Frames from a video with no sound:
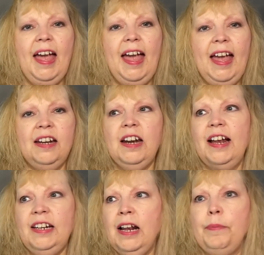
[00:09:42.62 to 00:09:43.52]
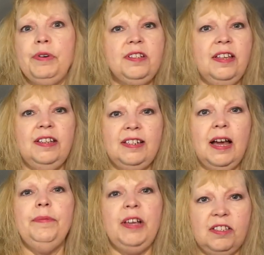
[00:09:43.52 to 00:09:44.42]
And 99% of the
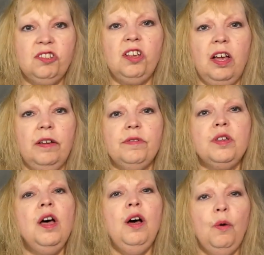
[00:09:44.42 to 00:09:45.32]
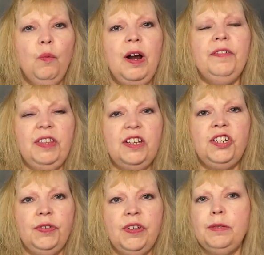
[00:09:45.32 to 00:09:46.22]
time that solves whatever the
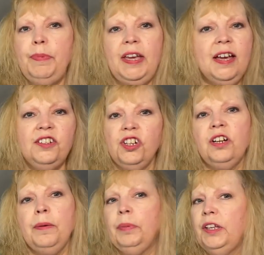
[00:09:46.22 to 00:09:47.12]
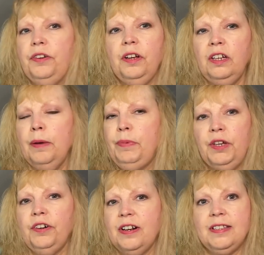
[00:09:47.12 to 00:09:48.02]
issue is because your complete
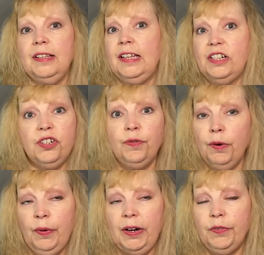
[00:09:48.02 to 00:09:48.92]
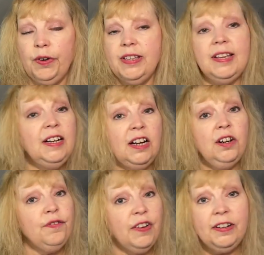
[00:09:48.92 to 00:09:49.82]
computer has glitched for whatever reason and
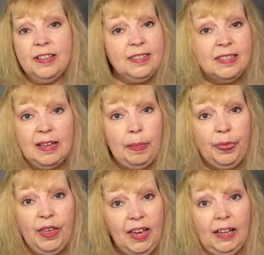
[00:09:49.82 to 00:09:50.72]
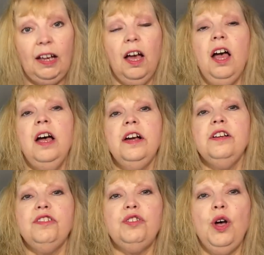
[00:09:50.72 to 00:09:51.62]
your phone does the same thing.
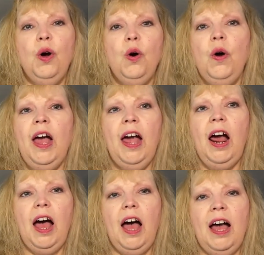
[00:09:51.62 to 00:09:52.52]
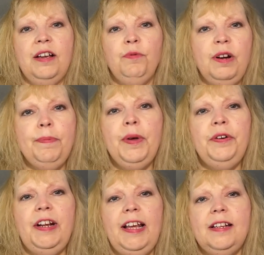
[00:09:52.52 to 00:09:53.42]
So I
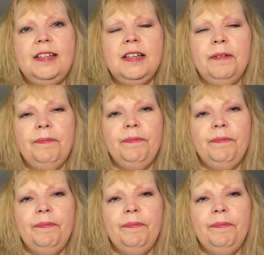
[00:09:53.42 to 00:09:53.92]
rebooted it,